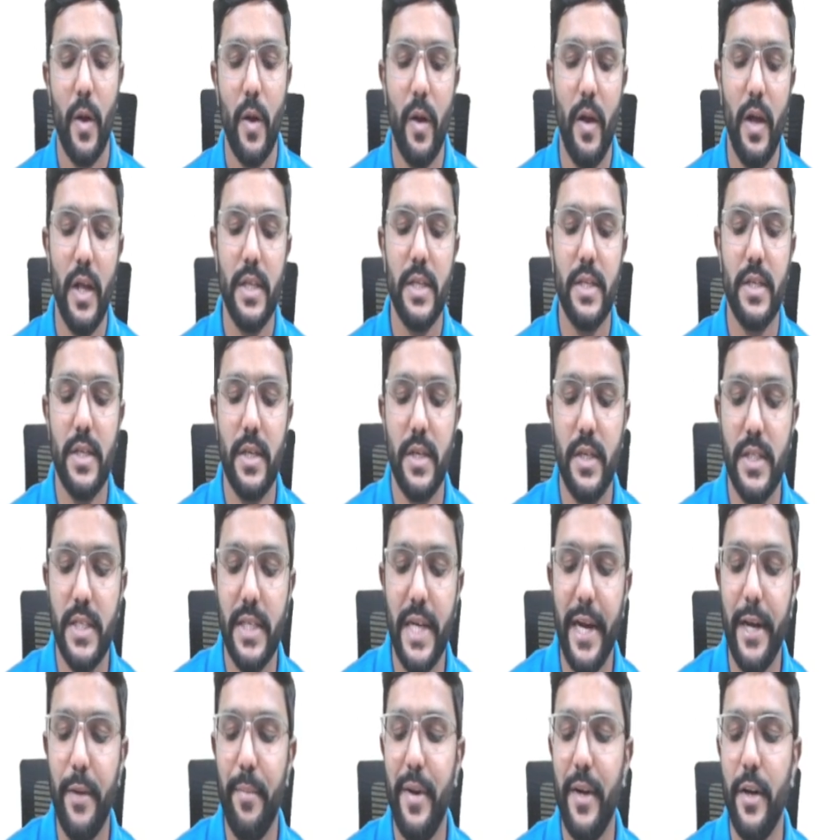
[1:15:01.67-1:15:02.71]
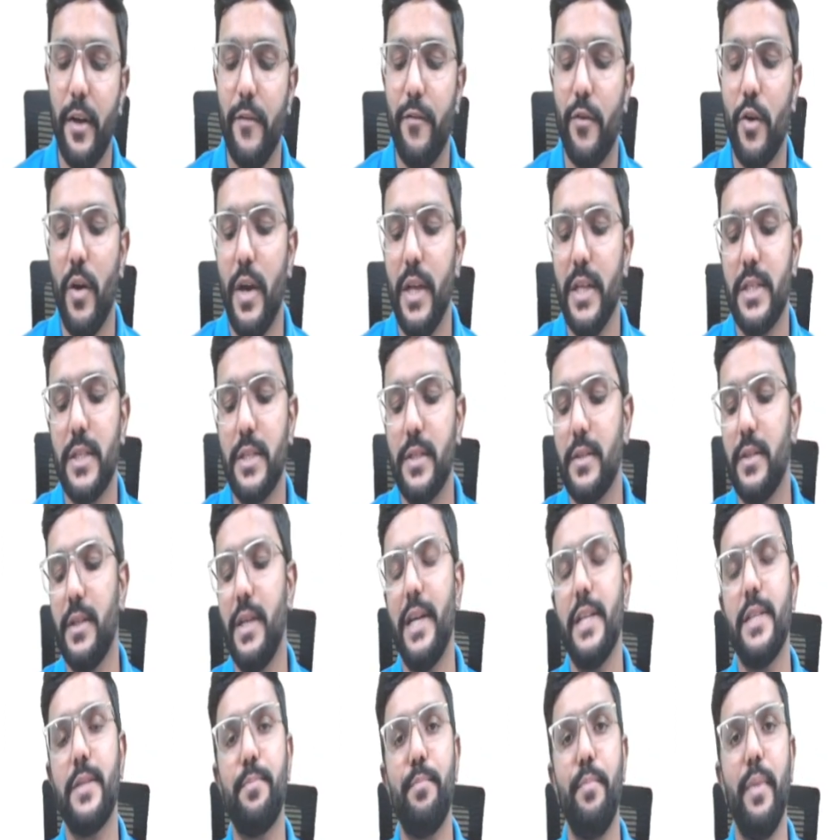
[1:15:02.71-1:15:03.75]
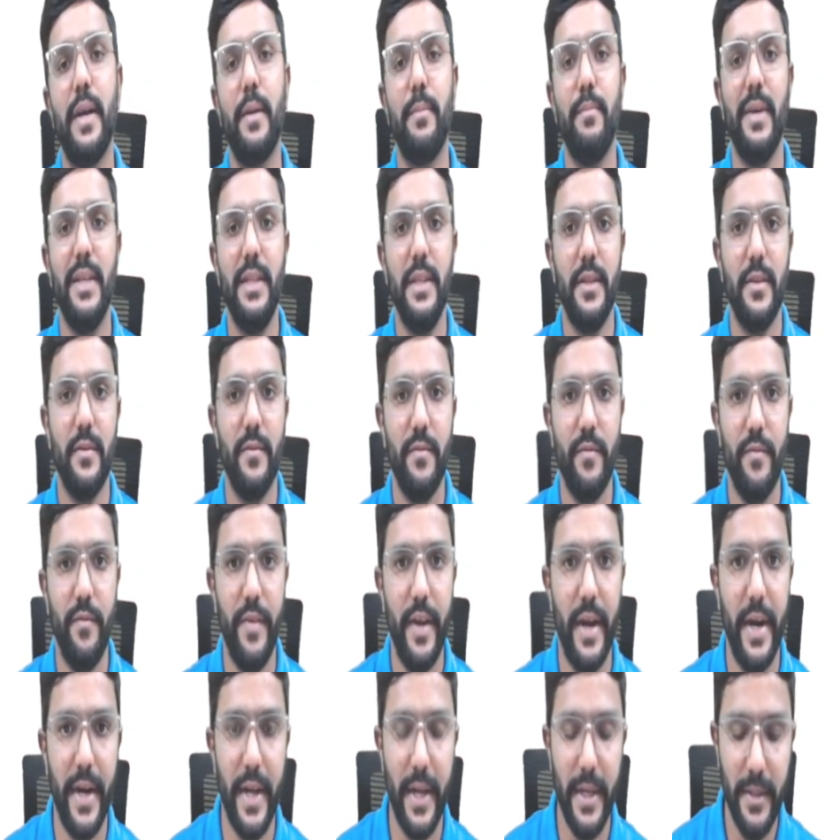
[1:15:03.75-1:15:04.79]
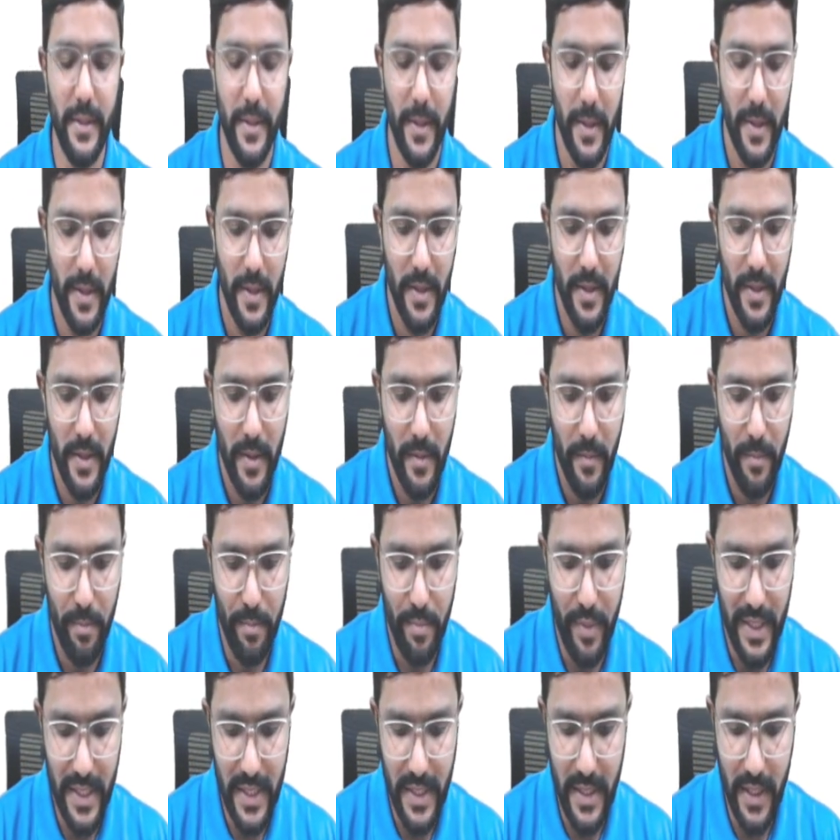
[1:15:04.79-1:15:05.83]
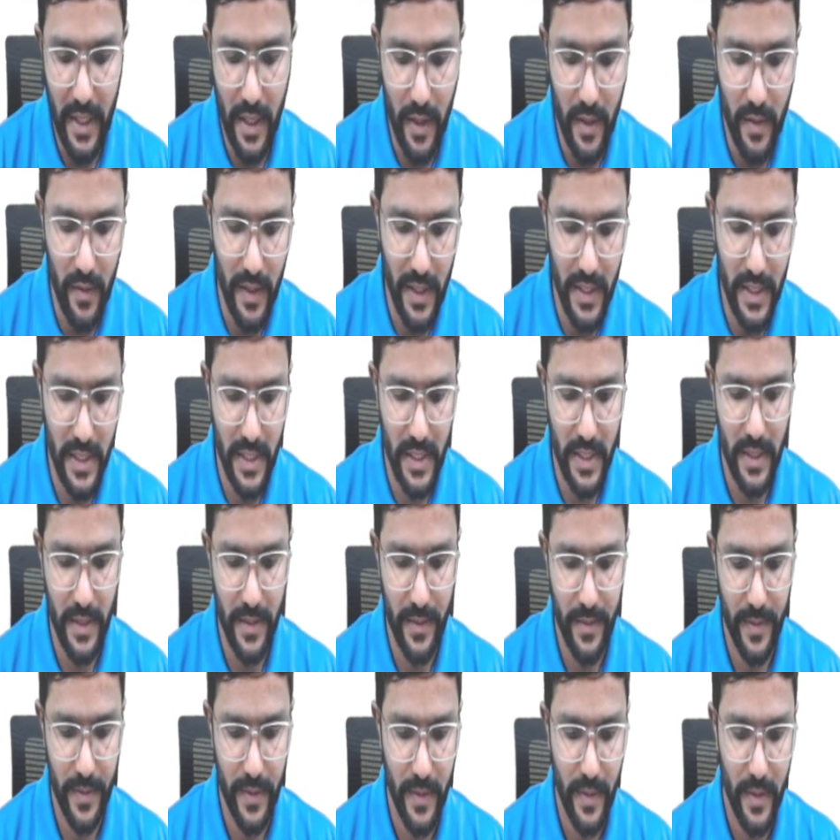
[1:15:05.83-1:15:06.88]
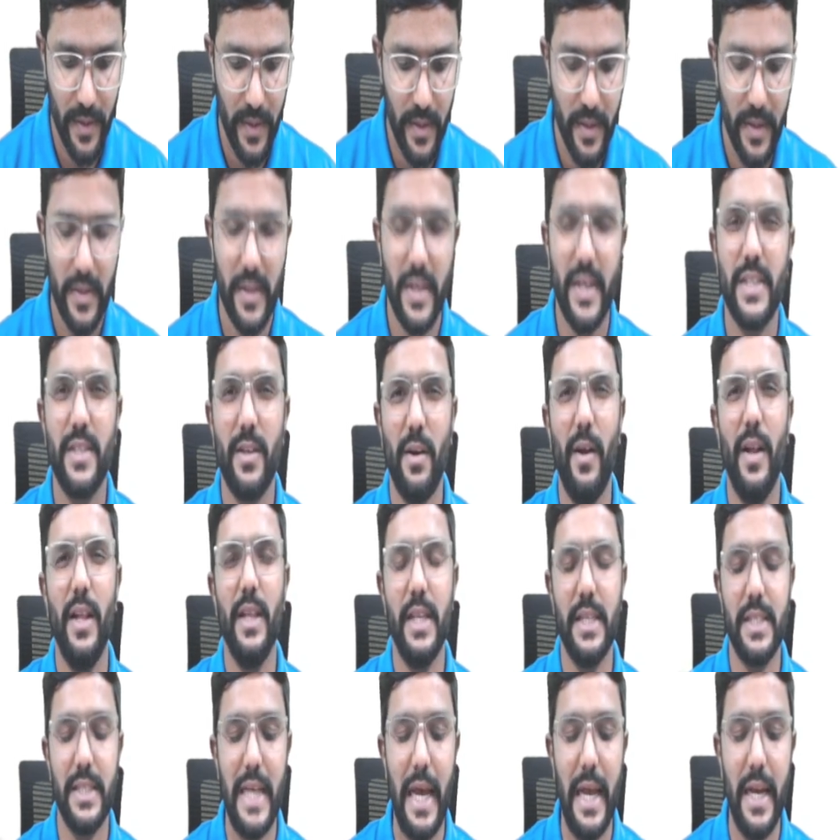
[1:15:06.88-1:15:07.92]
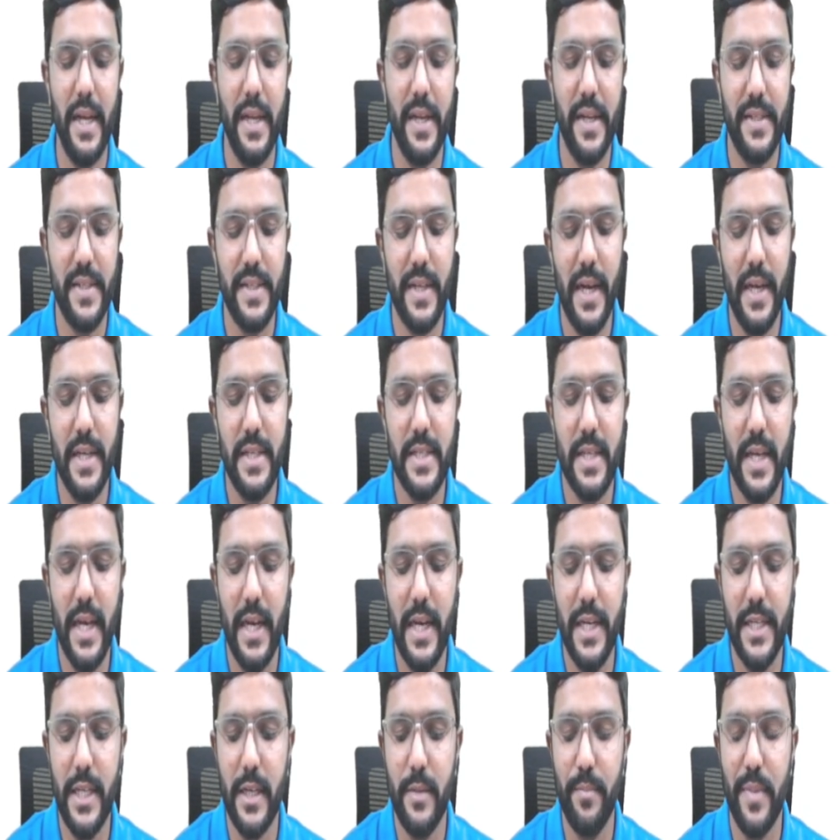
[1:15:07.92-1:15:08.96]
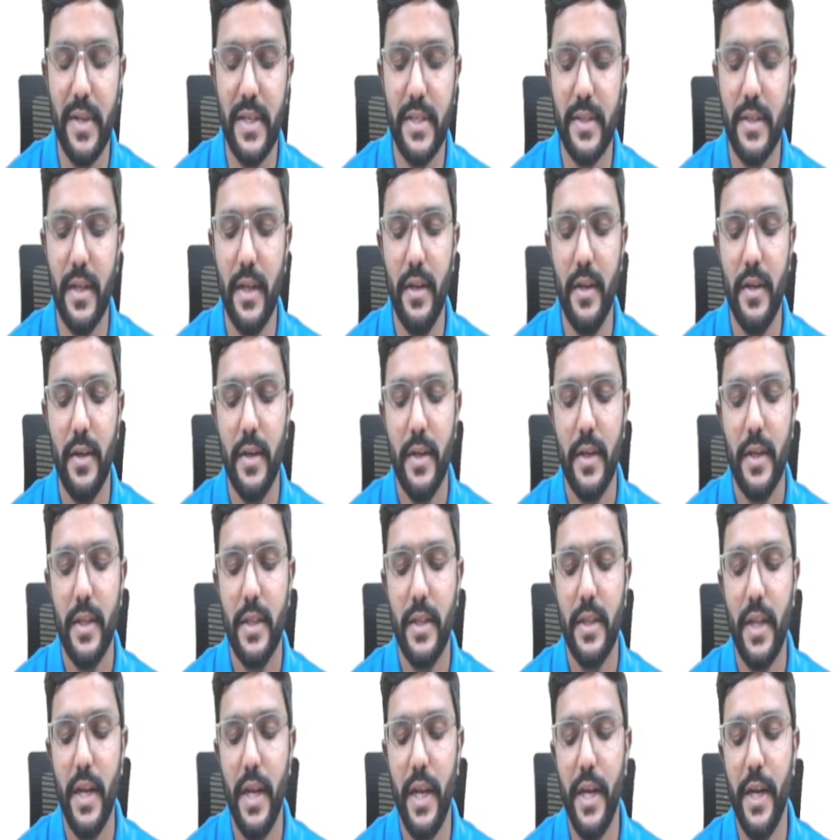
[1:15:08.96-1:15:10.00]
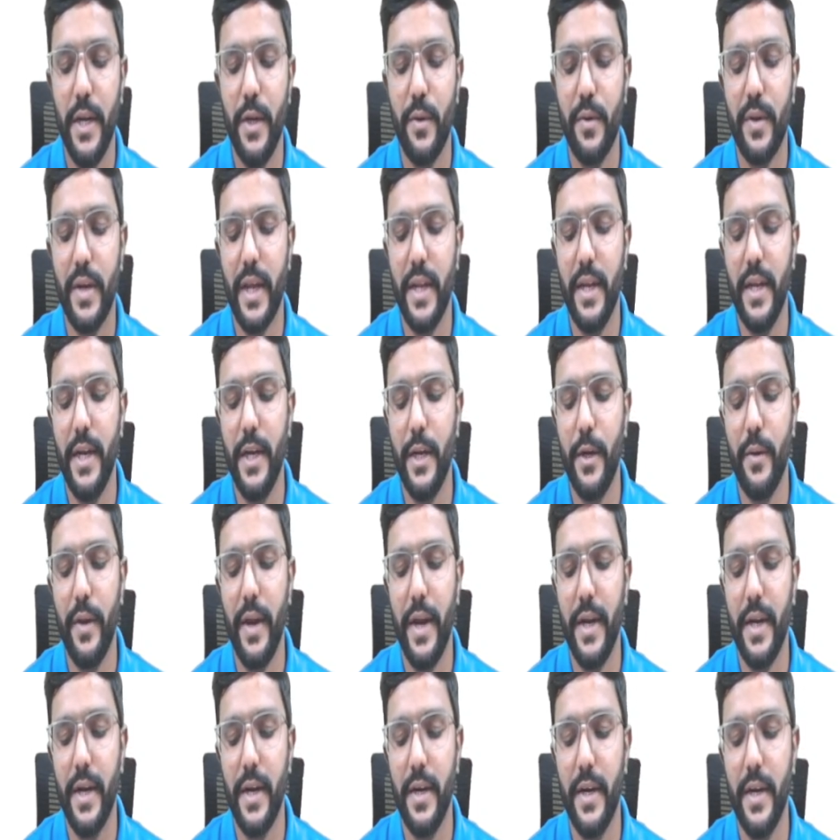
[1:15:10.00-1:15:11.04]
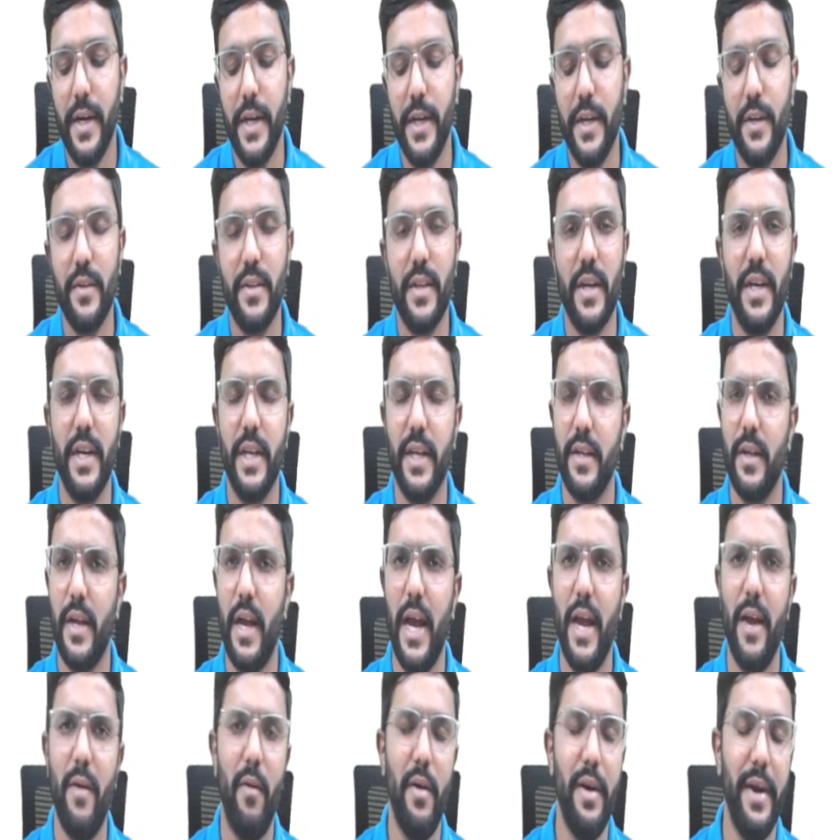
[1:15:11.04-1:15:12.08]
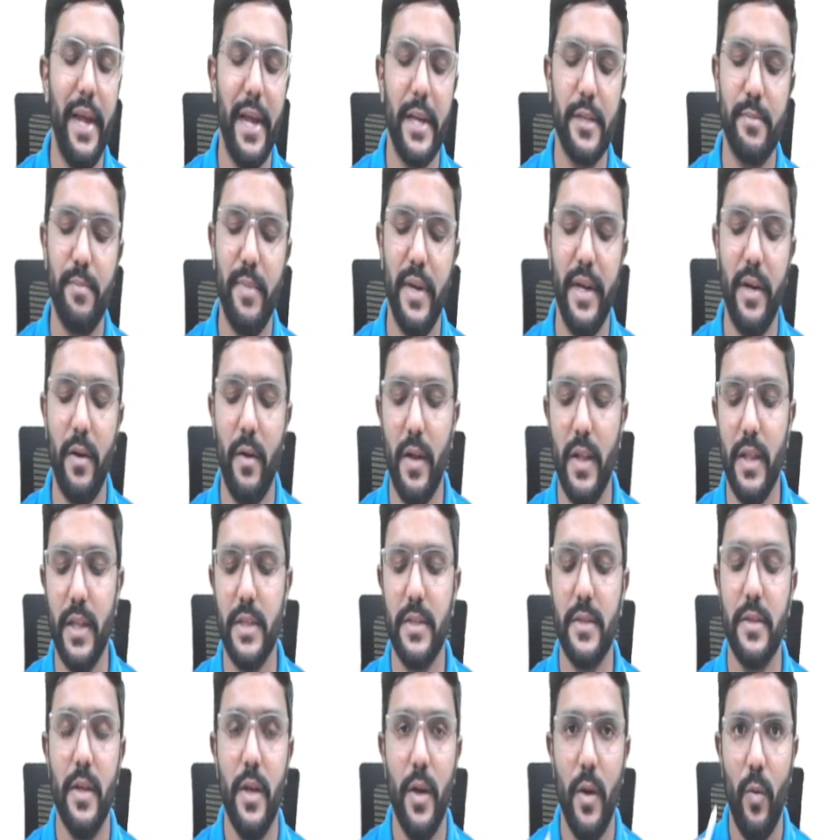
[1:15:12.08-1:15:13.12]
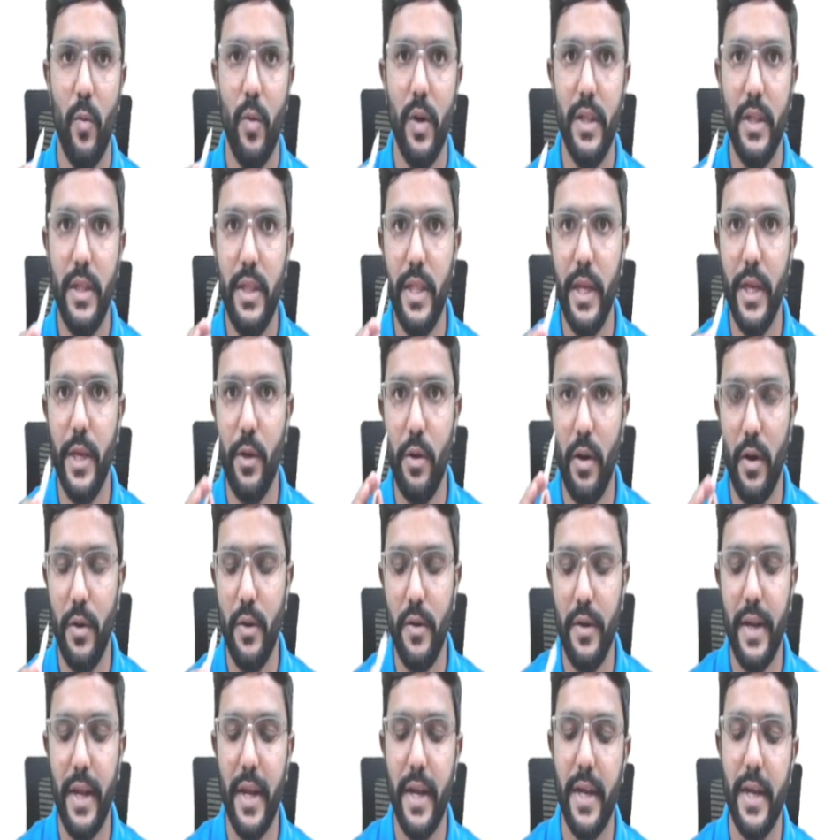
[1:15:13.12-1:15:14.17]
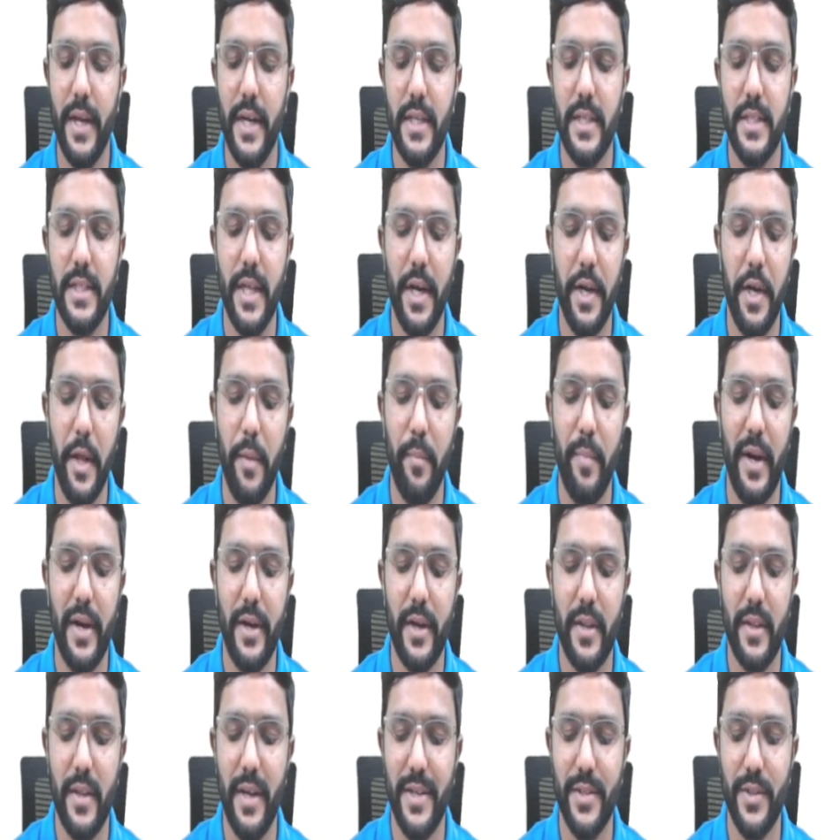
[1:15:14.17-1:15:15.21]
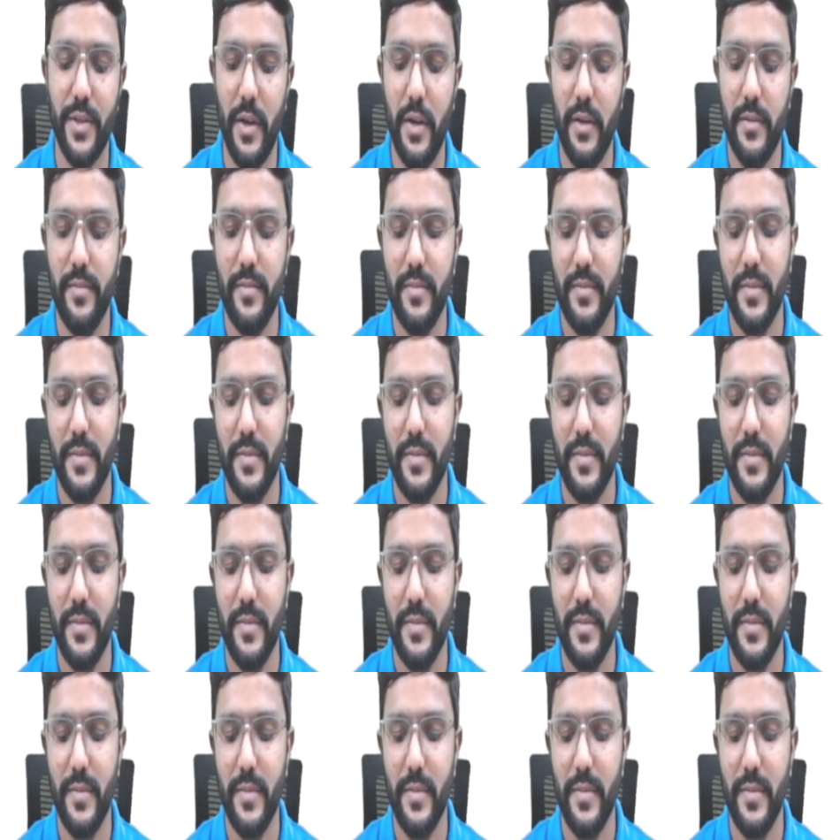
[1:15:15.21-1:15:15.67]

Cost statement of cost, that is per month. We are done. Personal cost, that is all the salaries, guys. Collection personnel, 3 into 10 into 800 into 30. I already explained all this. One thing you have to take care is 30 part. That's all.